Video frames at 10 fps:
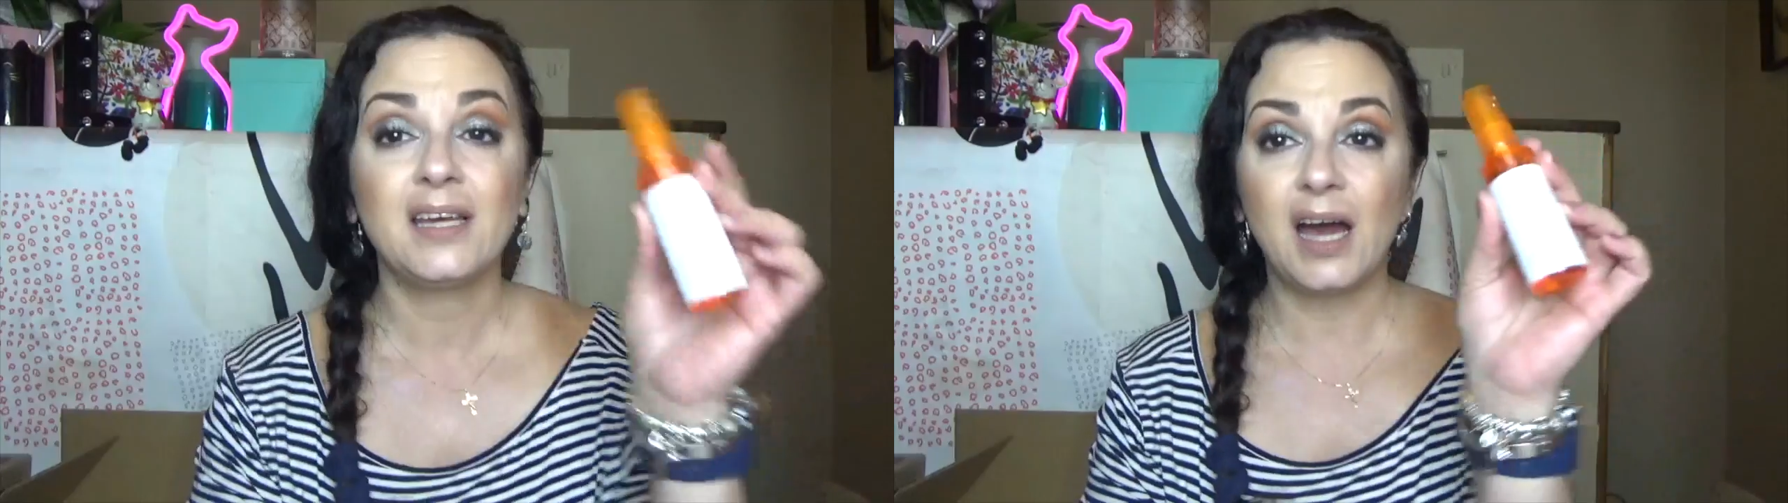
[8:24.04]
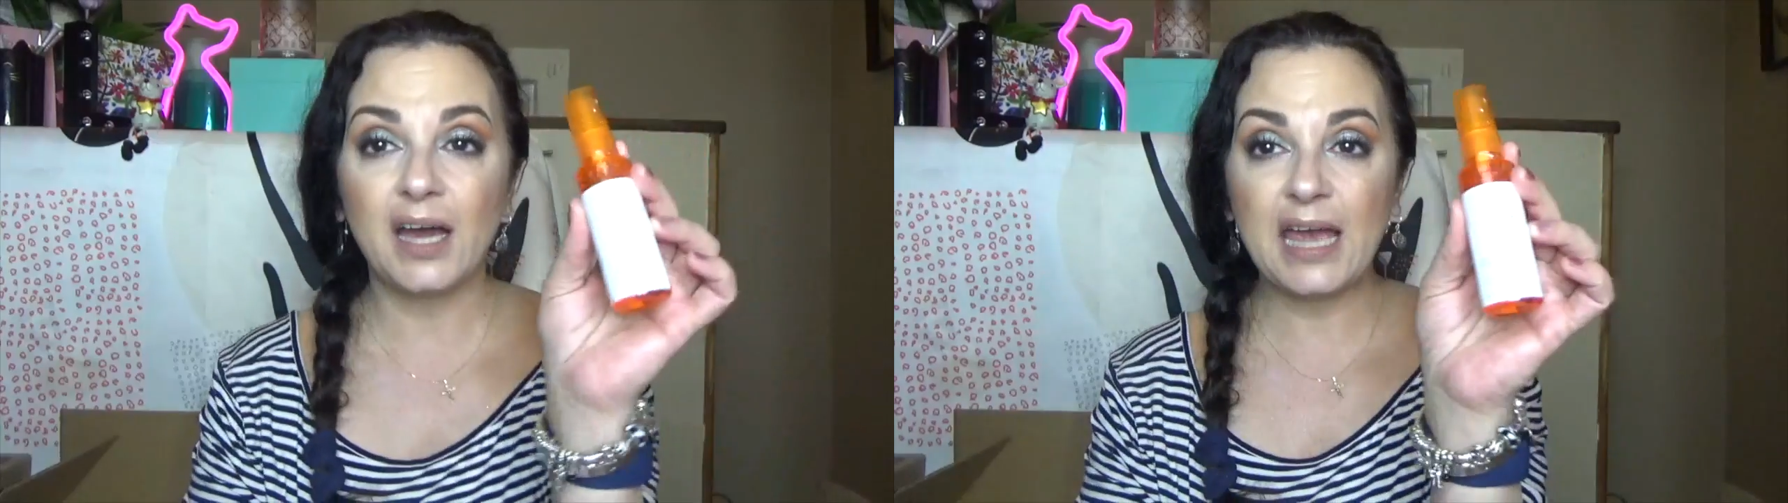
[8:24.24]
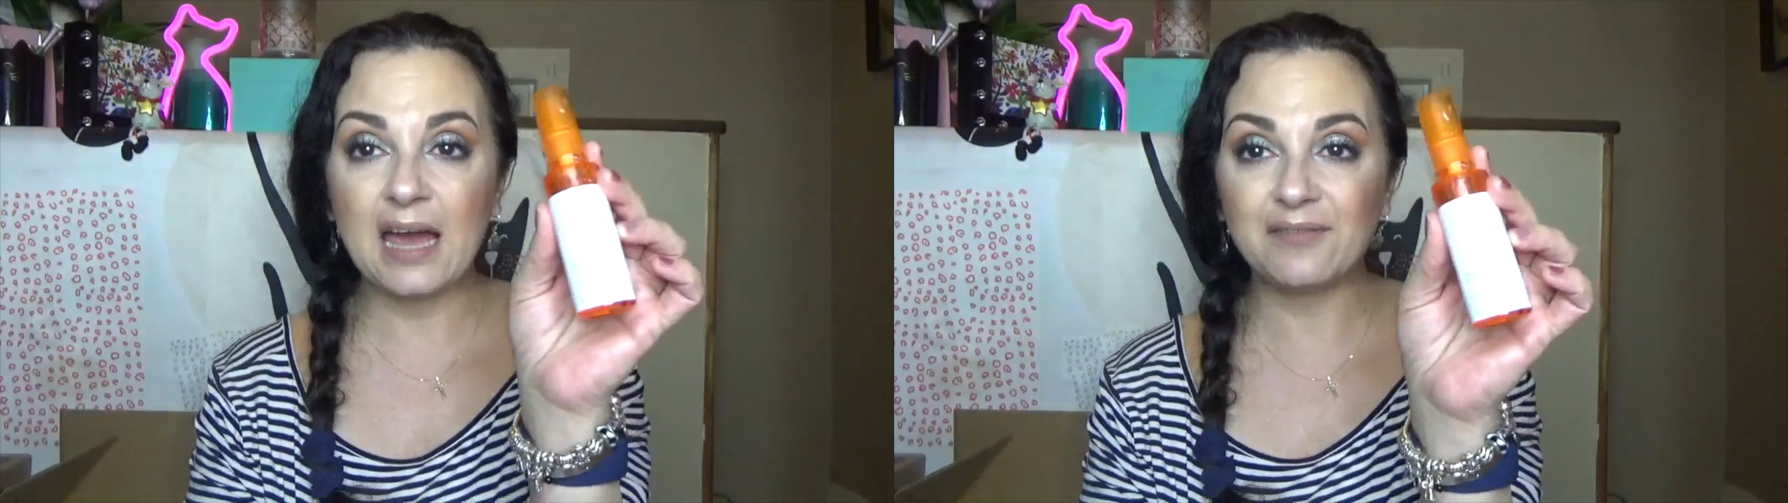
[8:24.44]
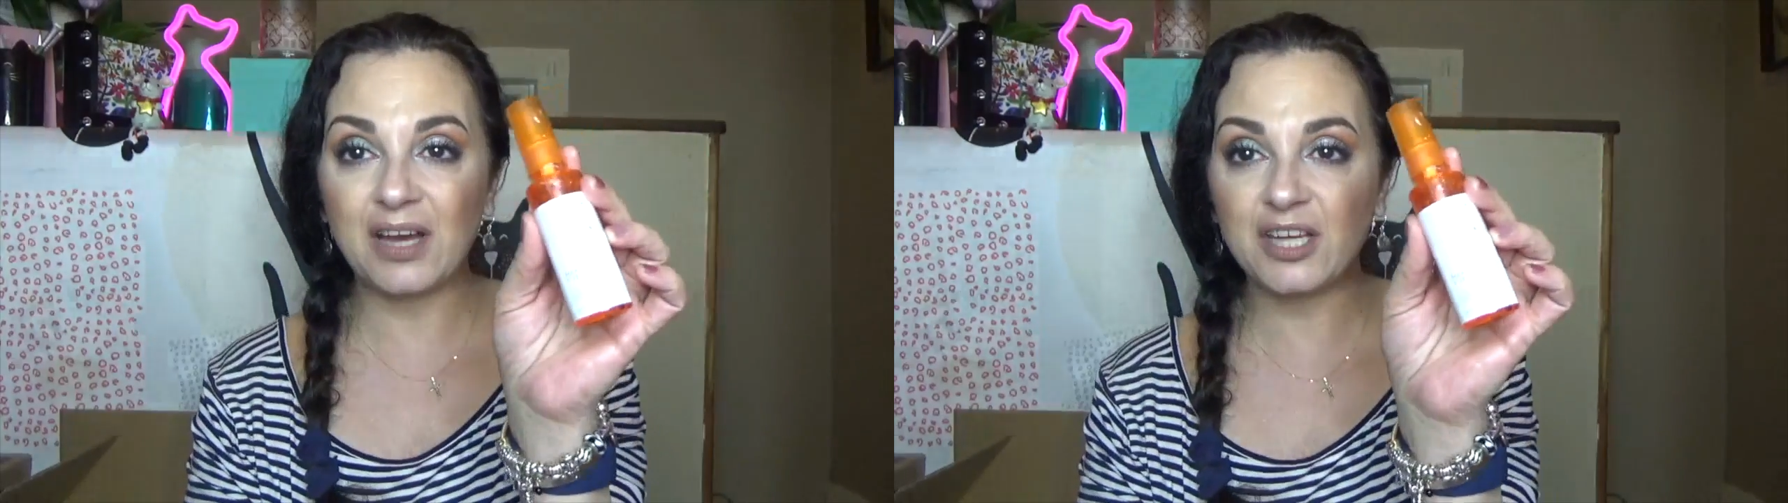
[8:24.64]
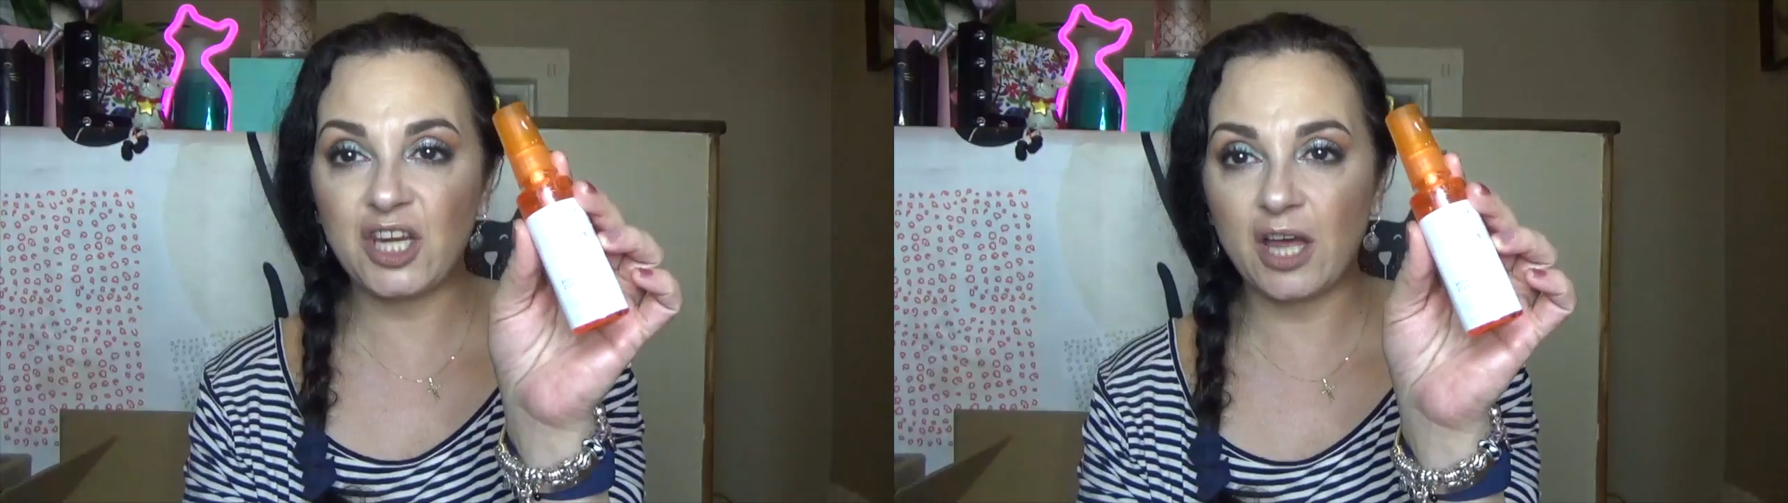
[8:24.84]
I have
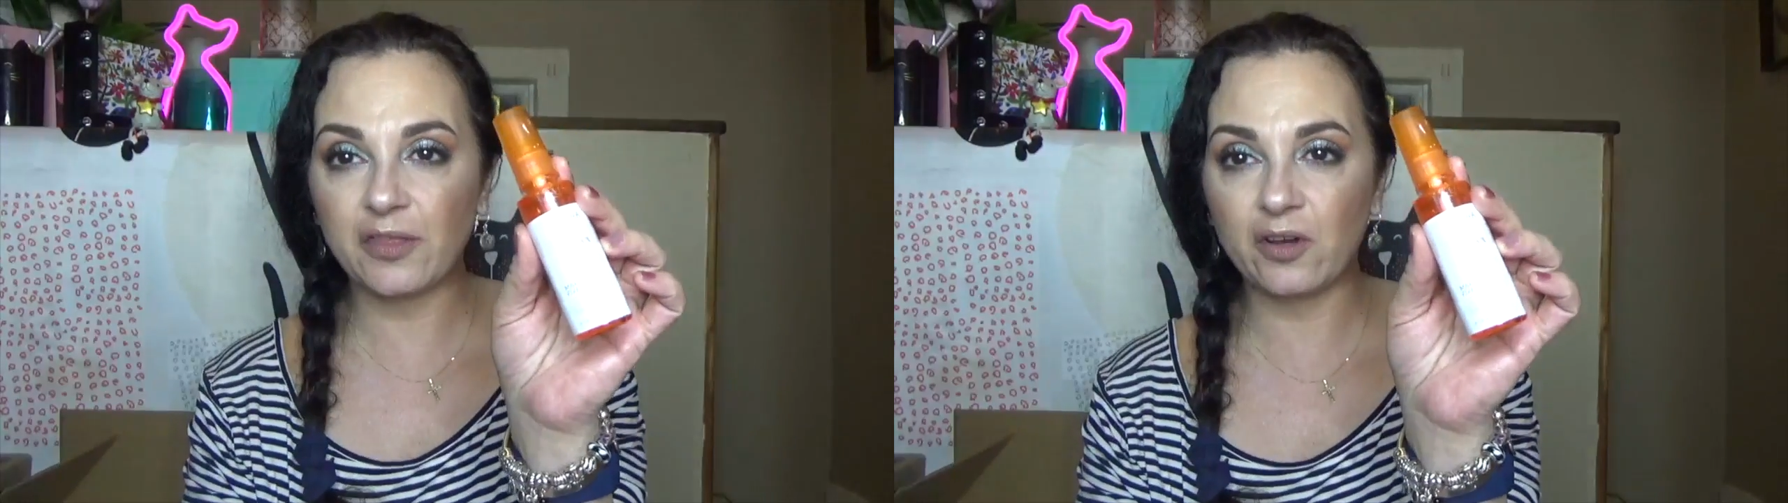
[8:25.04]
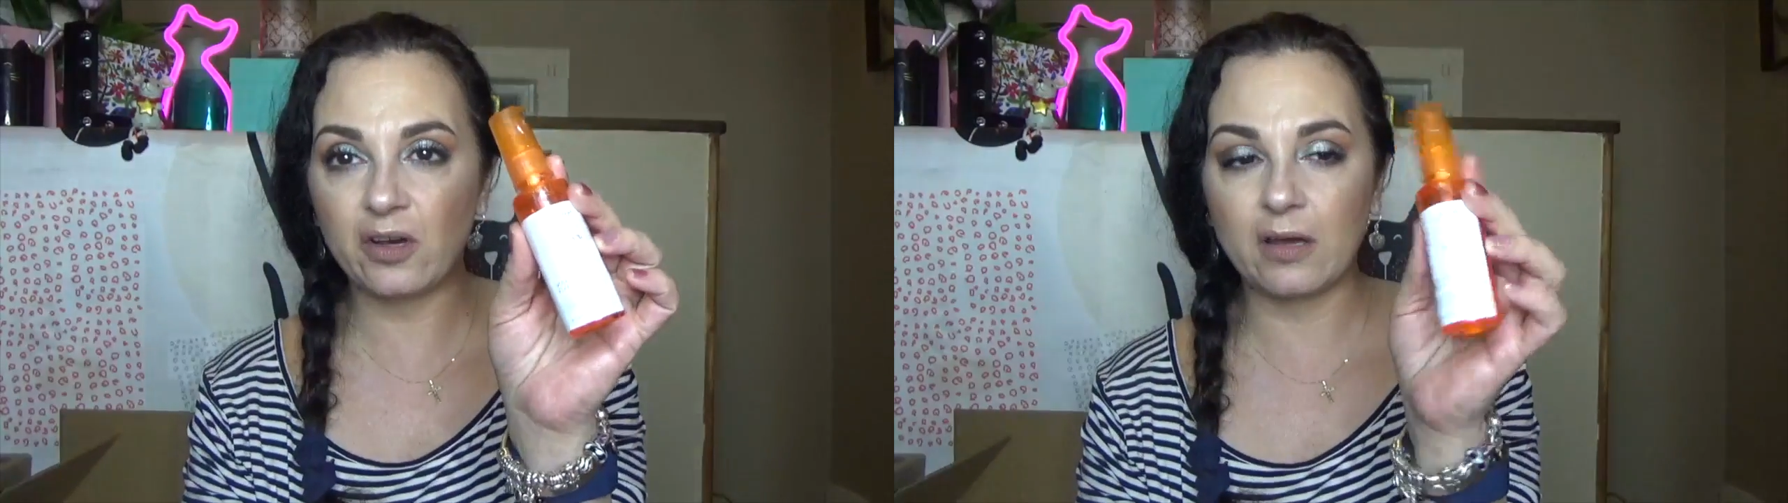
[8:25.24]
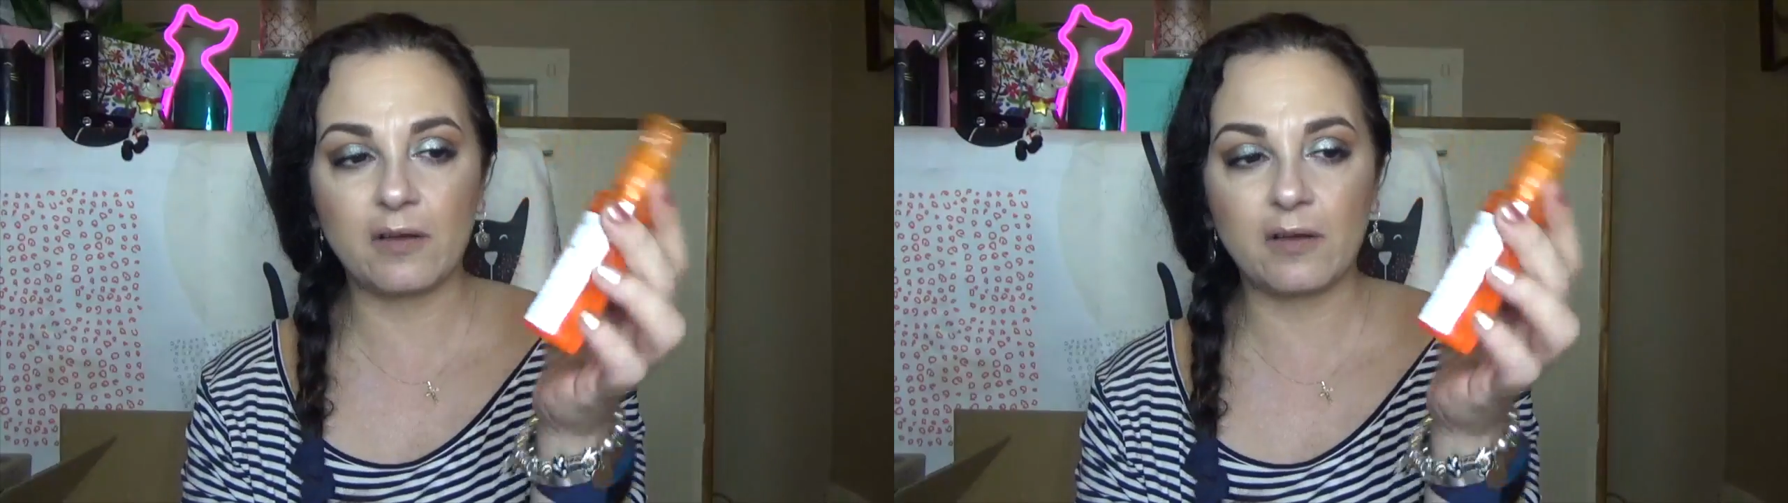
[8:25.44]
another